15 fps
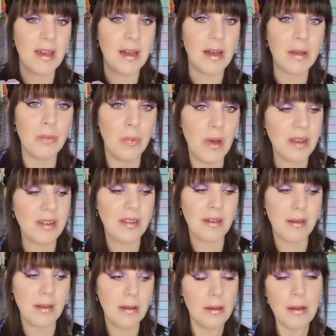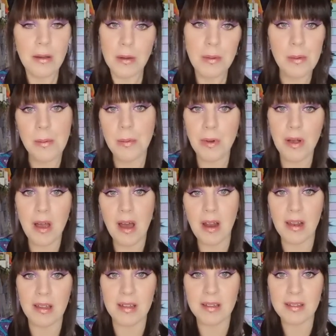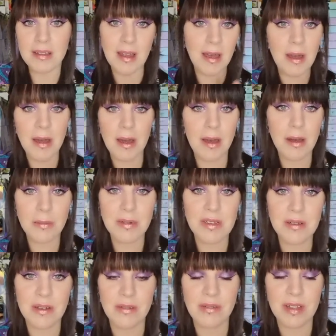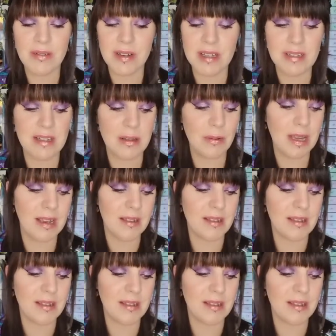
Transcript: I wonder what colours I'll be doing for the rest of the week.